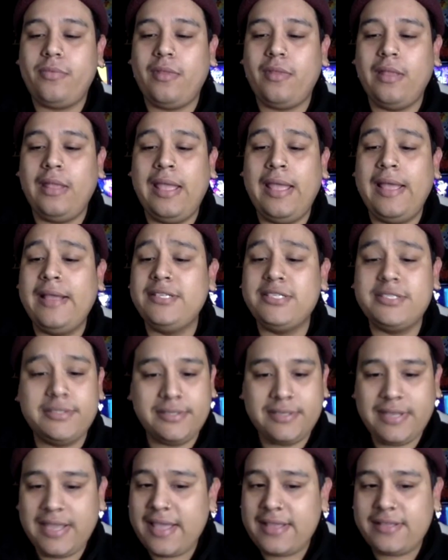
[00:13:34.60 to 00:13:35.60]
And
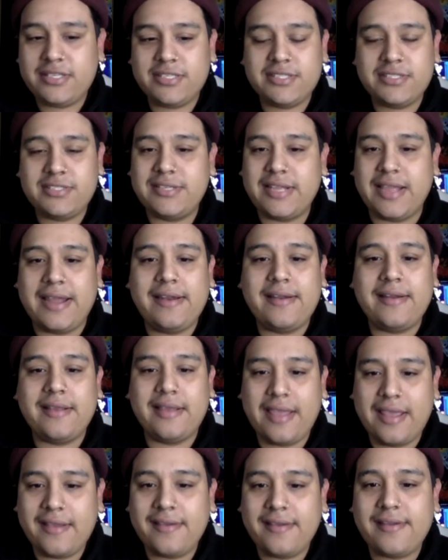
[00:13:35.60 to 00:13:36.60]
yeah, just
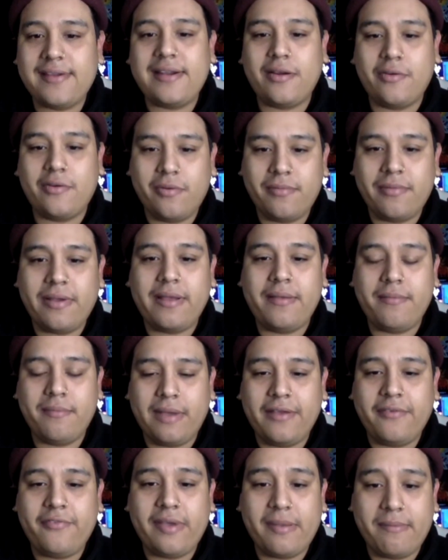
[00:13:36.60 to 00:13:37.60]
hanging out with
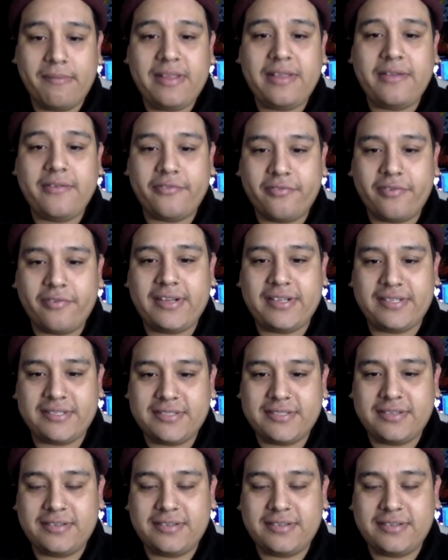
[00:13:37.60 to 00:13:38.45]
my family and friends.